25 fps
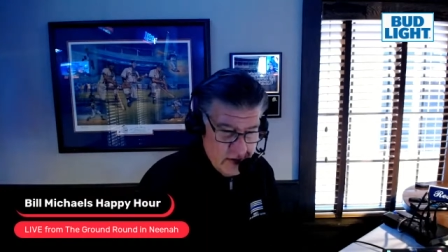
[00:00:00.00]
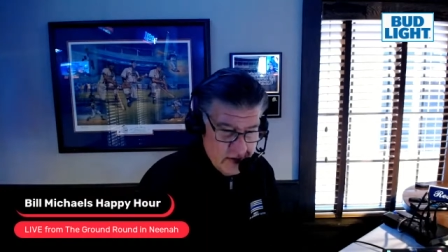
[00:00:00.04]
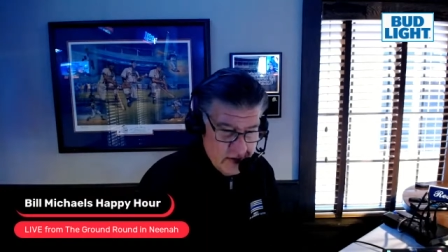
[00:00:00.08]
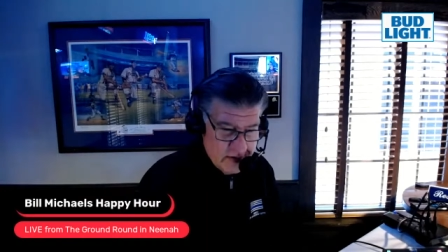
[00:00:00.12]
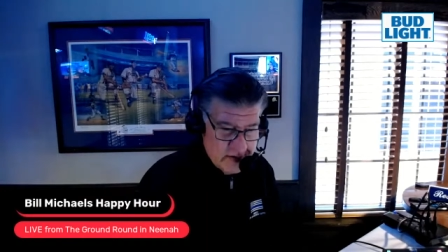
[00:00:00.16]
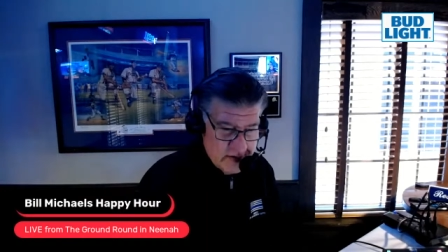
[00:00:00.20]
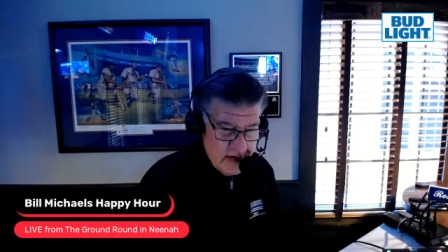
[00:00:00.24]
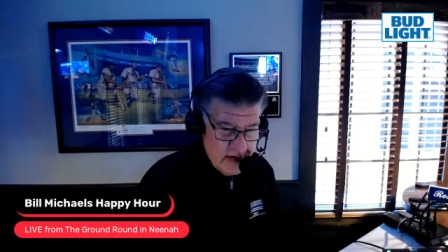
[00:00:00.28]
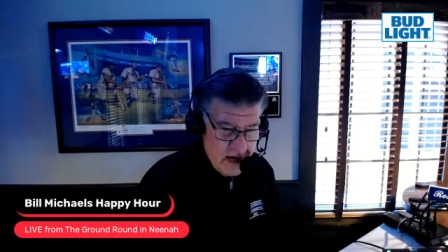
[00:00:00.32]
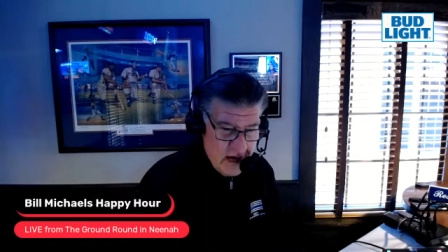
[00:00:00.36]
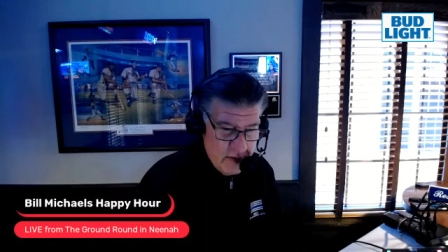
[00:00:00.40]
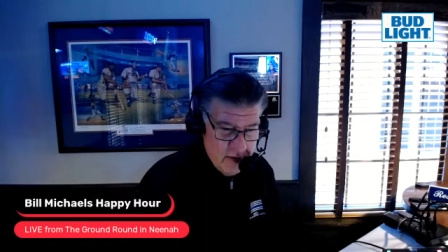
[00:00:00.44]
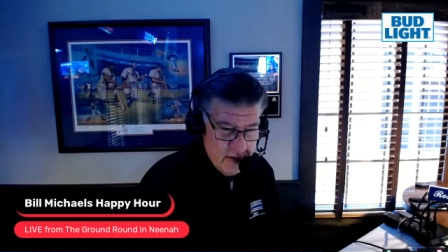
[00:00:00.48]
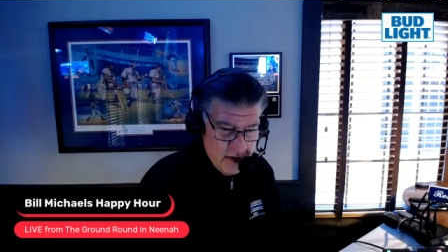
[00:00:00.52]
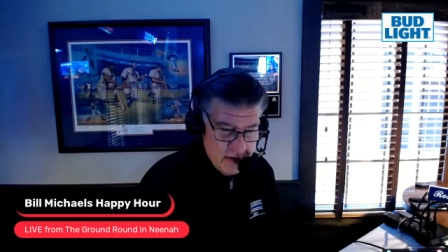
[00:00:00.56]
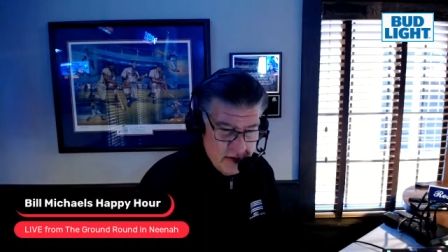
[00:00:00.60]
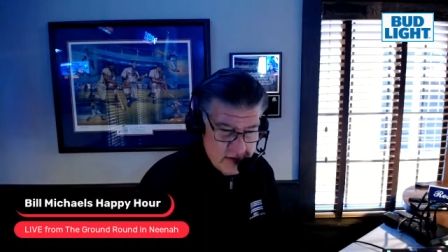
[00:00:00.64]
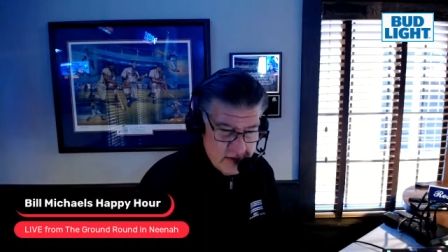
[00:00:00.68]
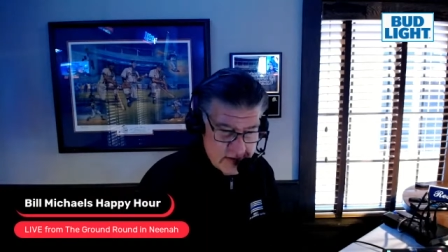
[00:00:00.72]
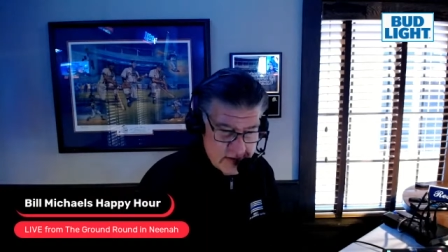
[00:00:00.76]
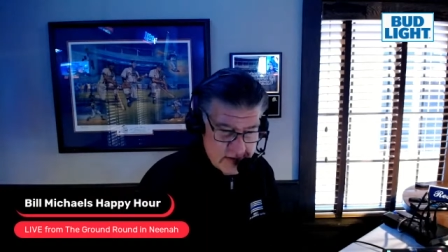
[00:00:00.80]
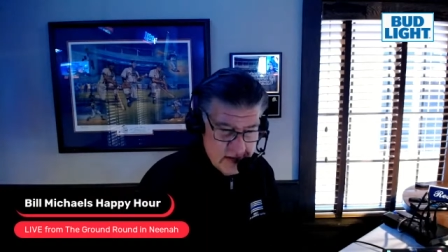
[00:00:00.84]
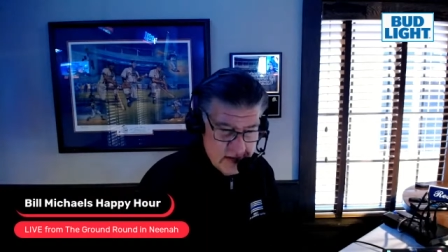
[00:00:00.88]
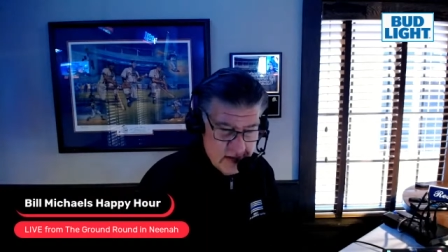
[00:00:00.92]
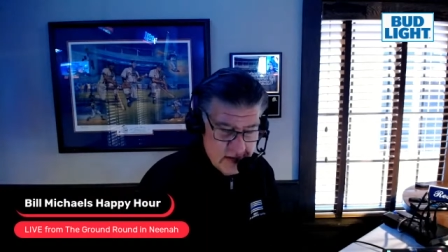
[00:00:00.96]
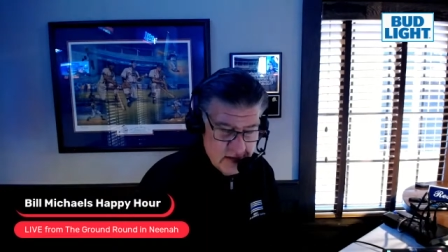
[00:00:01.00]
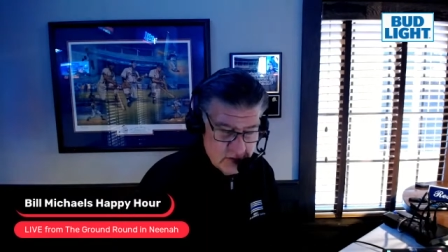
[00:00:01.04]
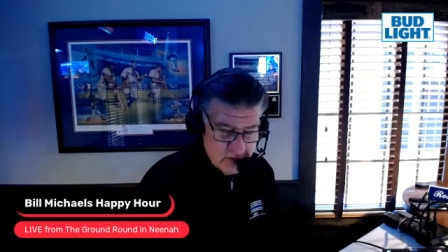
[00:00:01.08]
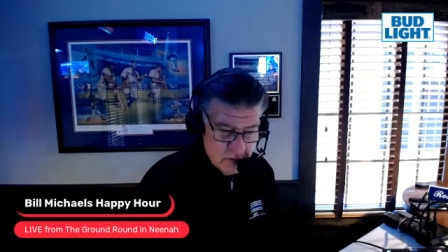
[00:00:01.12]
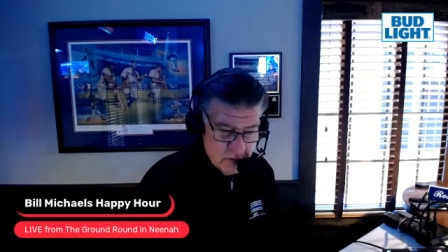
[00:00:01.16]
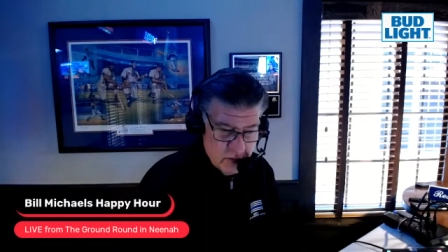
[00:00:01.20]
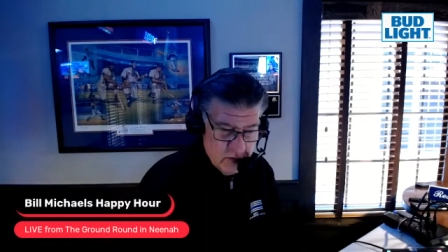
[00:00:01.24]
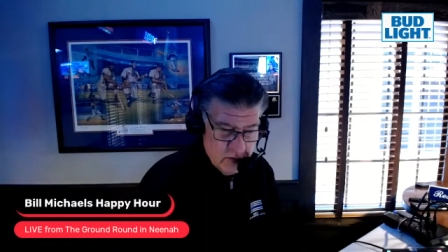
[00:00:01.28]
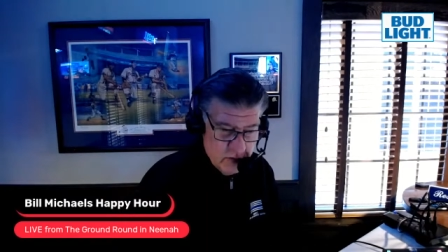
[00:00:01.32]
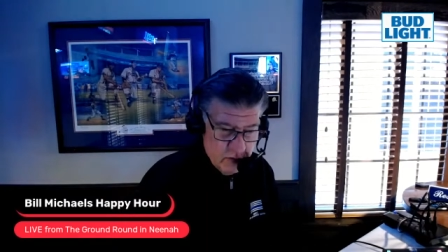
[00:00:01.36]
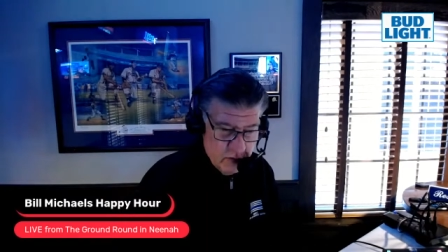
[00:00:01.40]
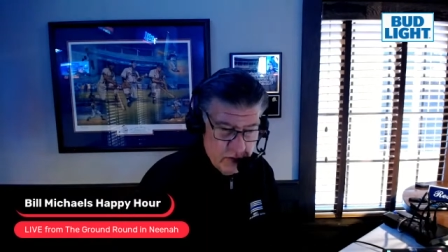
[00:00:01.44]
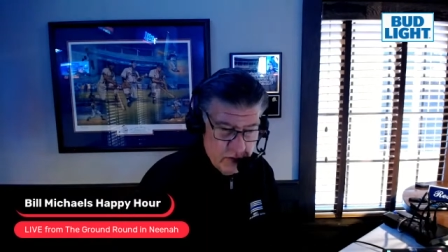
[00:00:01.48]
the timing of this thing, because
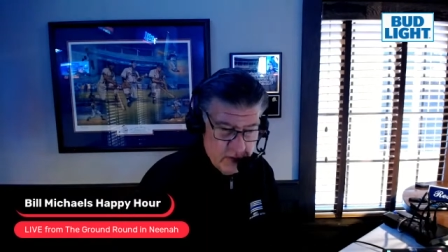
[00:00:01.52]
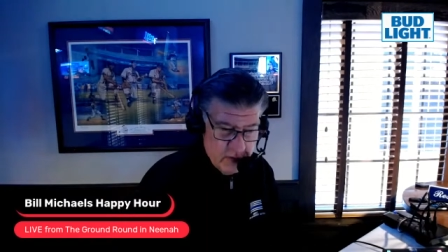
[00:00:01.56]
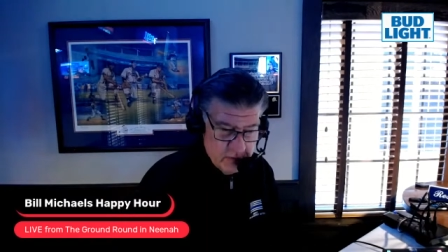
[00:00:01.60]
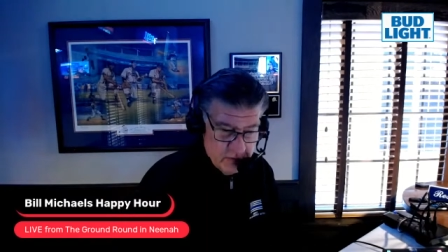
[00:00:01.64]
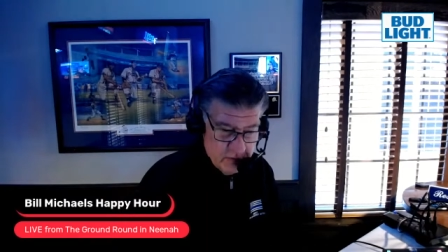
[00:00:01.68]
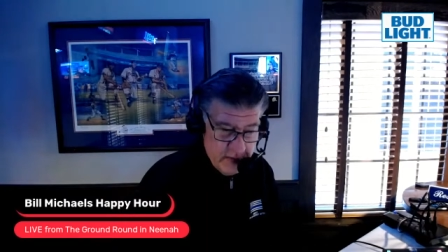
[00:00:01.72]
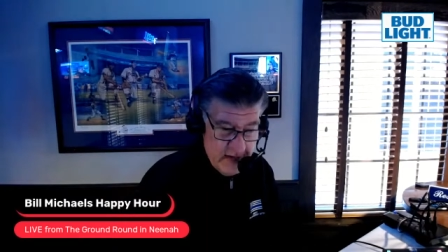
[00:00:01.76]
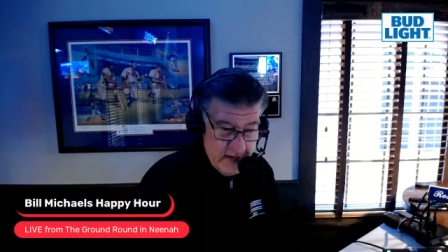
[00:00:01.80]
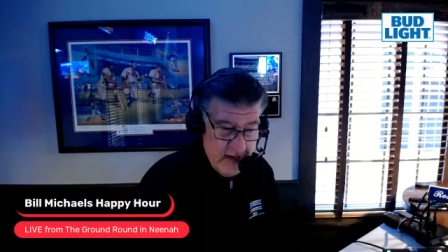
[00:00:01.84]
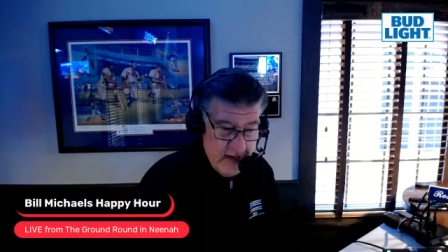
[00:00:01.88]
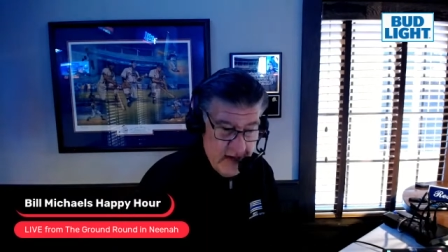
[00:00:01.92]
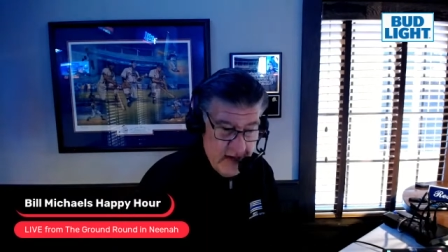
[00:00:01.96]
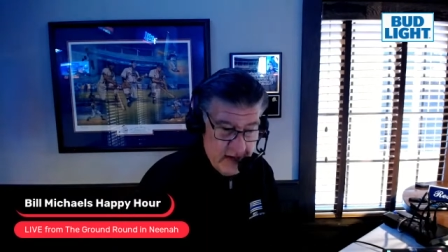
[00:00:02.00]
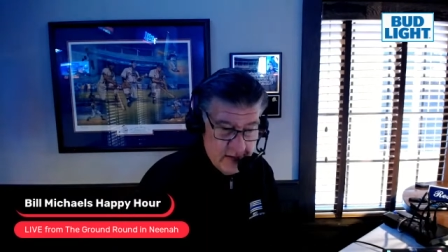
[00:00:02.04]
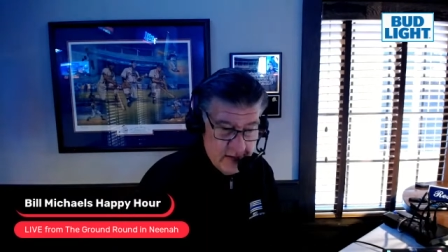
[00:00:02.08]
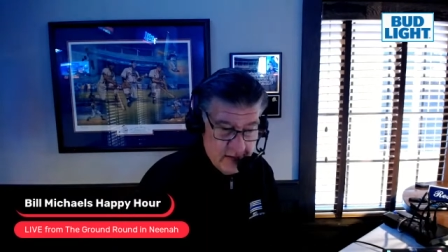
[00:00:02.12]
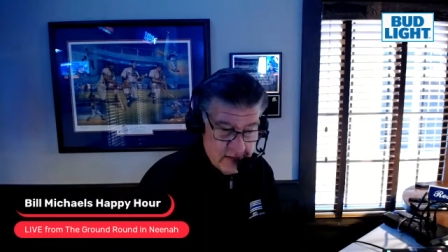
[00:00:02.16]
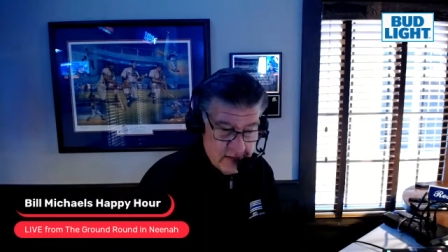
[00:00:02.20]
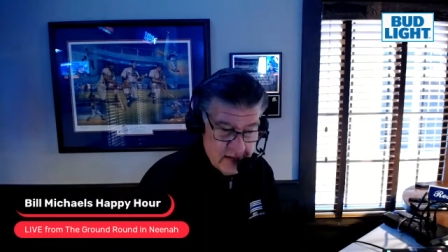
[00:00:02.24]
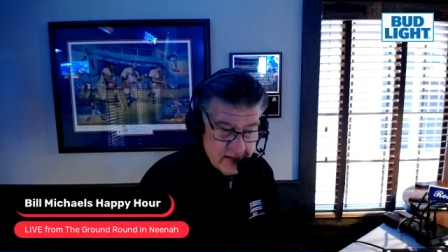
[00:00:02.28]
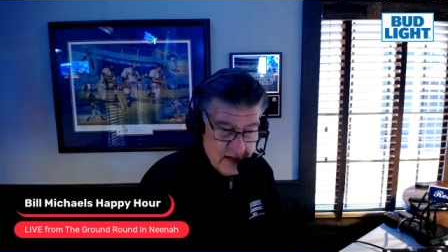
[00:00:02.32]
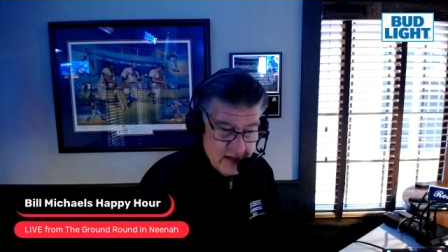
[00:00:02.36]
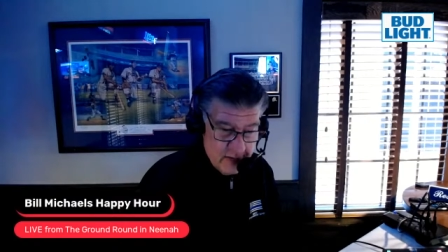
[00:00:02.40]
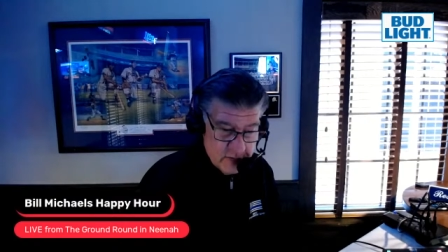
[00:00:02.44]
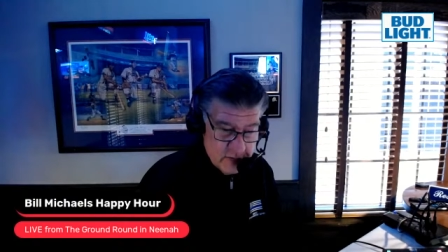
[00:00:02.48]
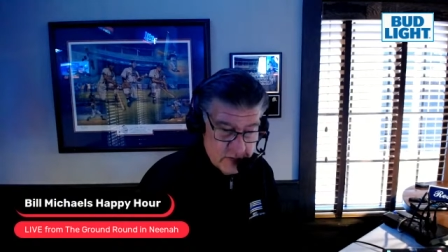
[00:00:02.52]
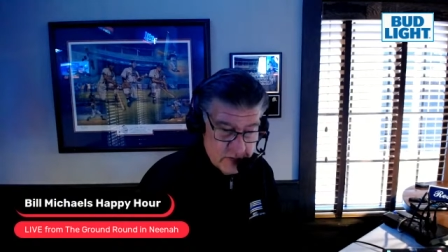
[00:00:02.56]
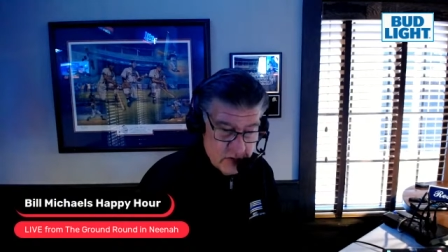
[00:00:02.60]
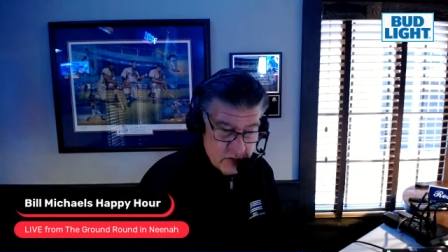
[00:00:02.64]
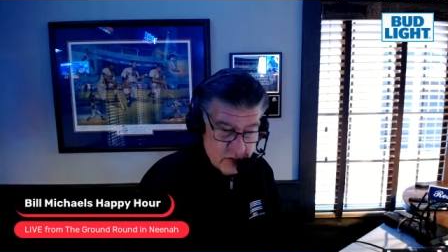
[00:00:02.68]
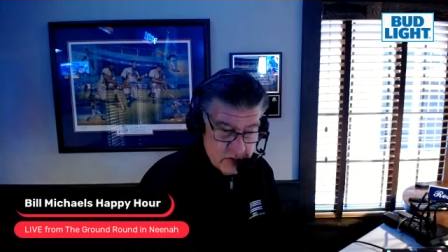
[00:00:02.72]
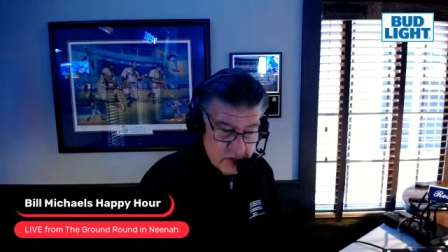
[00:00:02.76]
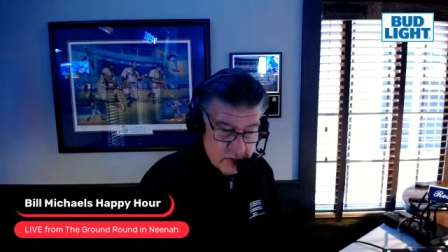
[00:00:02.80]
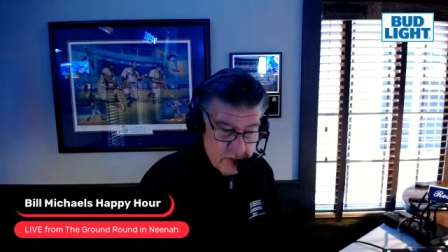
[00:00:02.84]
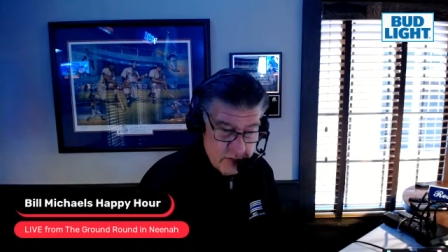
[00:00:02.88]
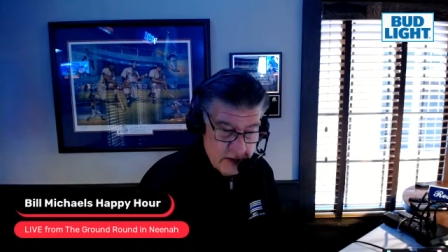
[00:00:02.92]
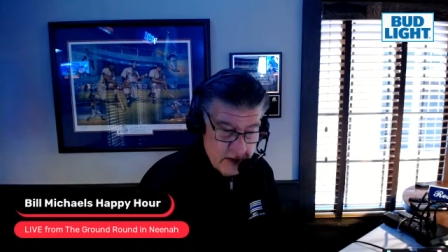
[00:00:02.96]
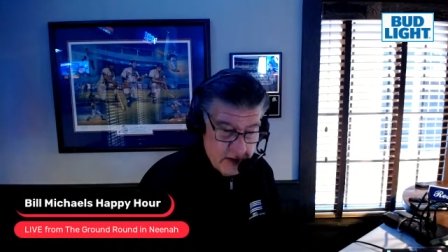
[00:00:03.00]
we're a little bit behind the time, so
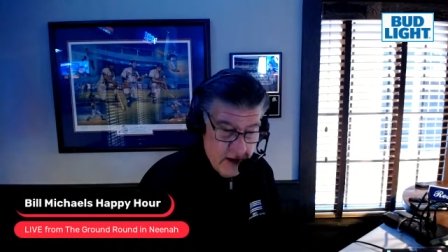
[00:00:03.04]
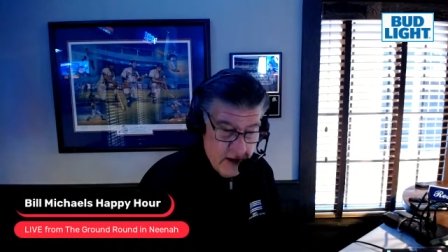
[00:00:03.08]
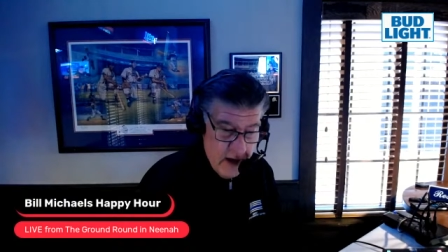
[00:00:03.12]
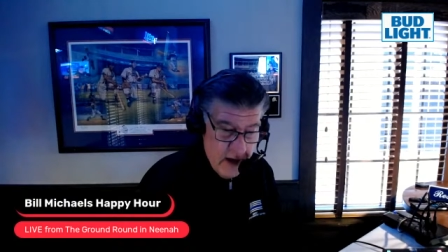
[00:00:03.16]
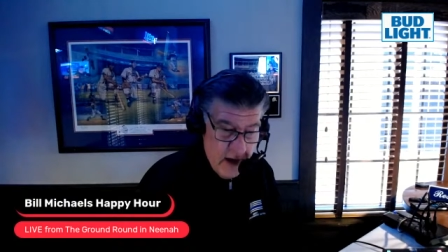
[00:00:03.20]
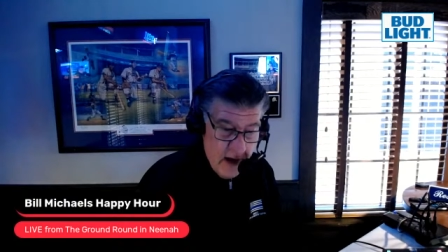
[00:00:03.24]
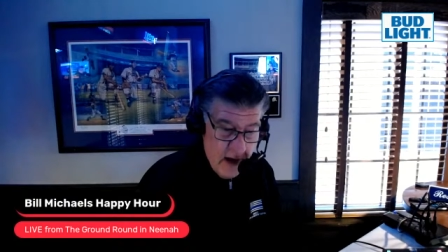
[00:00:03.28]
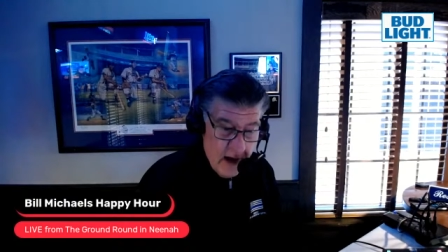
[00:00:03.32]
to speak.